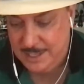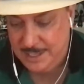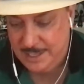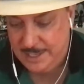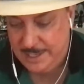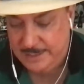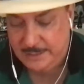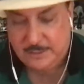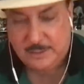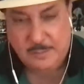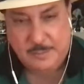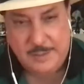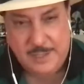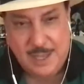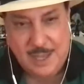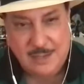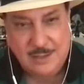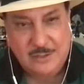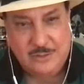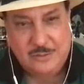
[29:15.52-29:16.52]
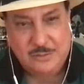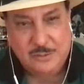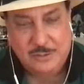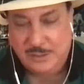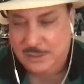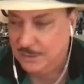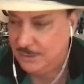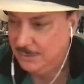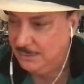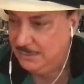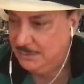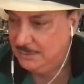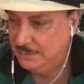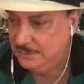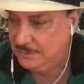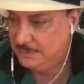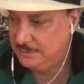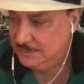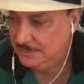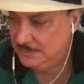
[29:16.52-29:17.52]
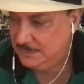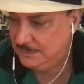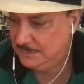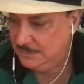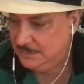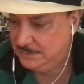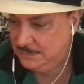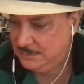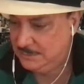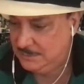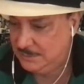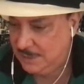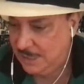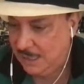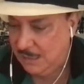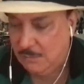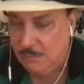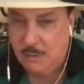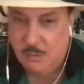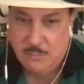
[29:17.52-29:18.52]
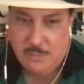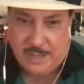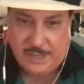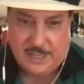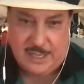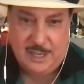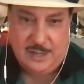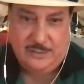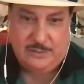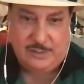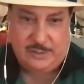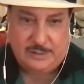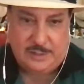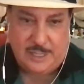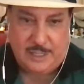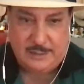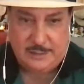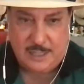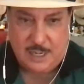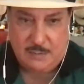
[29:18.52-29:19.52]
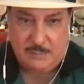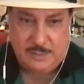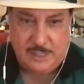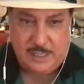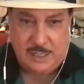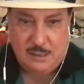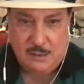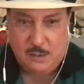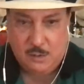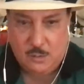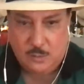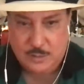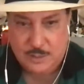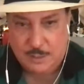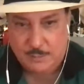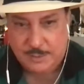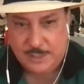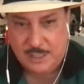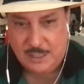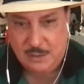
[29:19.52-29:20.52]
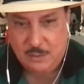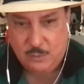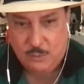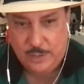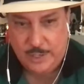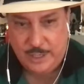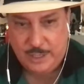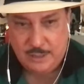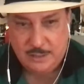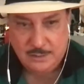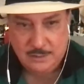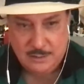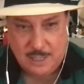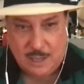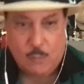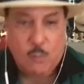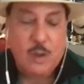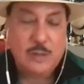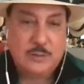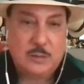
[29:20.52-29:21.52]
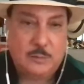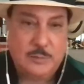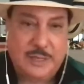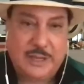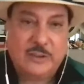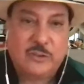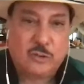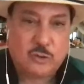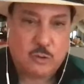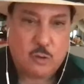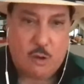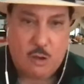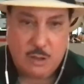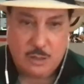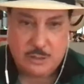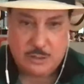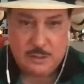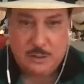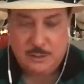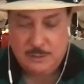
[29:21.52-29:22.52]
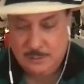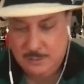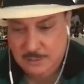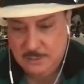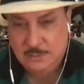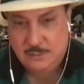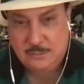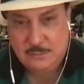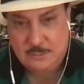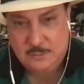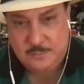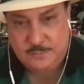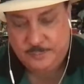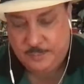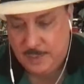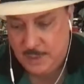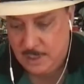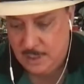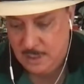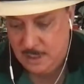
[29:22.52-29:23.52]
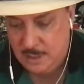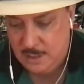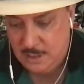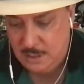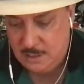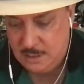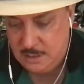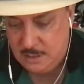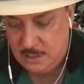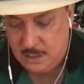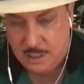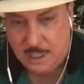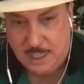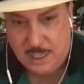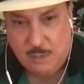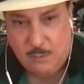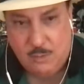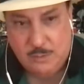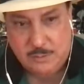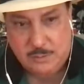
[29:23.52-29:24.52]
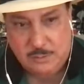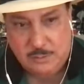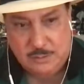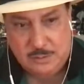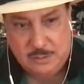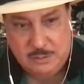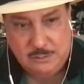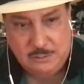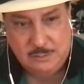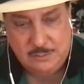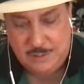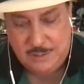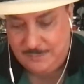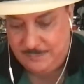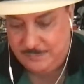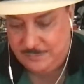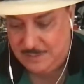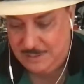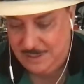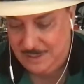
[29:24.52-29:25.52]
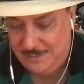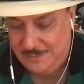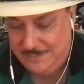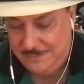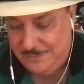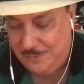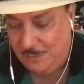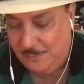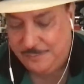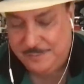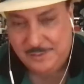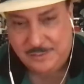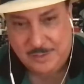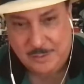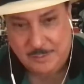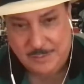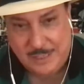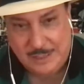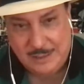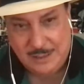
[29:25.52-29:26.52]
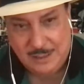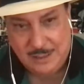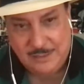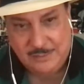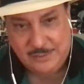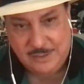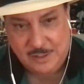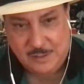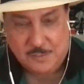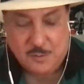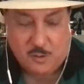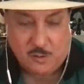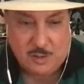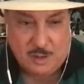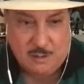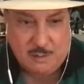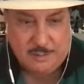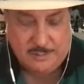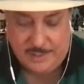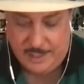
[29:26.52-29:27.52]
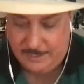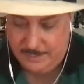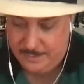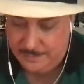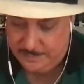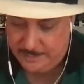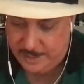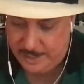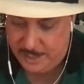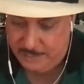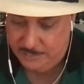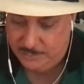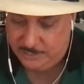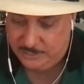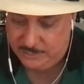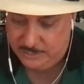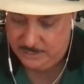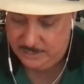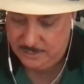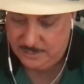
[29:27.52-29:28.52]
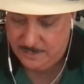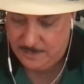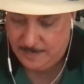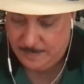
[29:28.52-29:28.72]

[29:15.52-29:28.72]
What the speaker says: And to be honest with you, I don't want my kids to think that I'm getting old or I'm getting weak. I want them to get stronger. Mm-hmm. And I want them to, if hopefully someday they listen to this program, if they're able to,